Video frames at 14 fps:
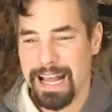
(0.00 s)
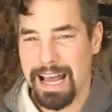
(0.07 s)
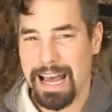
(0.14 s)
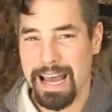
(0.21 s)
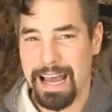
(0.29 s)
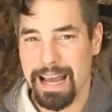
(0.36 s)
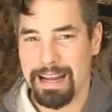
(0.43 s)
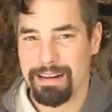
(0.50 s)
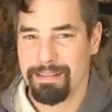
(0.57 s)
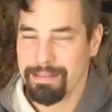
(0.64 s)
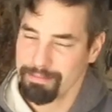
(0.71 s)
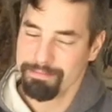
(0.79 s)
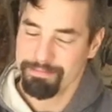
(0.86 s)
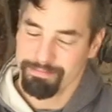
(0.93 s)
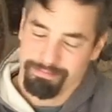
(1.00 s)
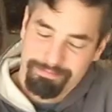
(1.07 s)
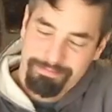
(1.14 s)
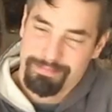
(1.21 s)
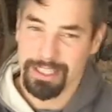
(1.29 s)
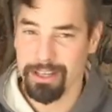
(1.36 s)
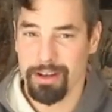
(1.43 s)
and
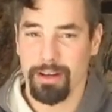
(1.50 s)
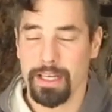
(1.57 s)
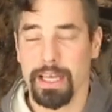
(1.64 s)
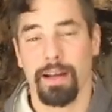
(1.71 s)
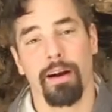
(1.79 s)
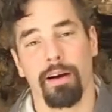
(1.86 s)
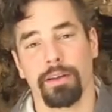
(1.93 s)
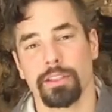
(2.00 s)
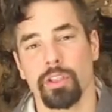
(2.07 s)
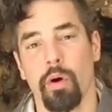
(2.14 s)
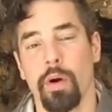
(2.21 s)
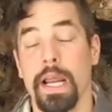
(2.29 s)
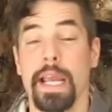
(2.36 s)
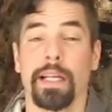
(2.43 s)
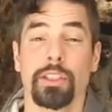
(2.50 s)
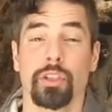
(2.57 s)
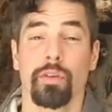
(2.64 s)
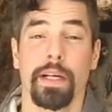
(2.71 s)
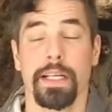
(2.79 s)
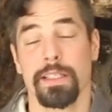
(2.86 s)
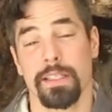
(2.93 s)
you could get hurt. So an
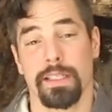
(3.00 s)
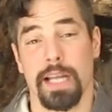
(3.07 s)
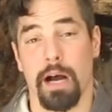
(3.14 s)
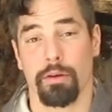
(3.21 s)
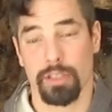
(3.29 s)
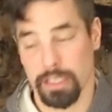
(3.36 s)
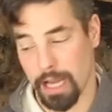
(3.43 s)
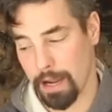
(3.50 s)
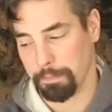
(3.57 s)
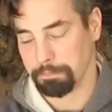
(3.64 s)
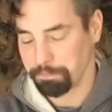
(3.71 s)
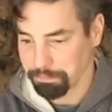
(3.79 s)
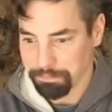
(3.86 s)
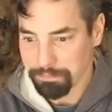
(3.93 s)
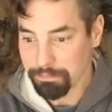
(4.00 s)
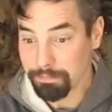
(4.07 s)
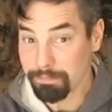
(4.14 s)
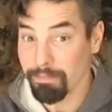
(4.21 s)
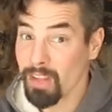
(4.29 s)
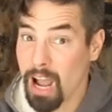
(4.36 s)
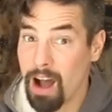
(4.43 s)
injury is a downside.
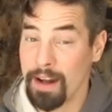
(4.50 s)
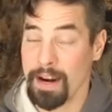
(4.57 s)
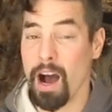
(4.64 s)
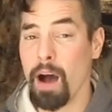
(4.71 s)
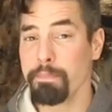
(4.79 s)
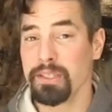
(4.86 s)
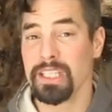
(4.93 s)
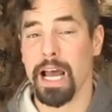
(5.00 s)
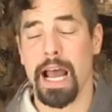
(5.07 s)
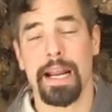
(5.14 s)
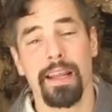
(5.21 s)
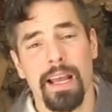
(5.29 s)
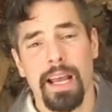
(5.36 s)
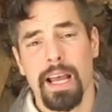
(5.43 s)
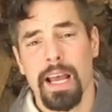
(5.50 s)
An upside,